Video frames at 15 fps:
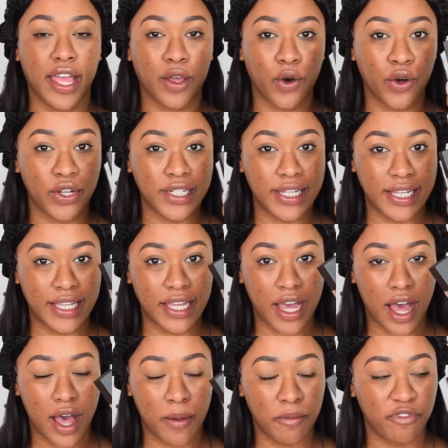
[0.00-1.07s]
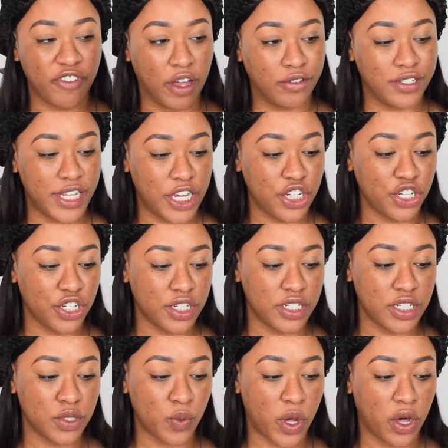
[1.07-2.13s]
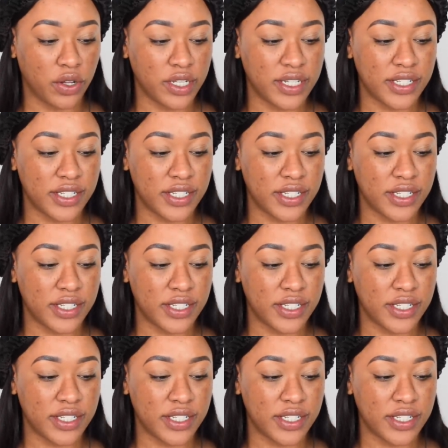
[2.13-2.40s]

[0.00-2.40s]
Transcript: I got the foundations as well.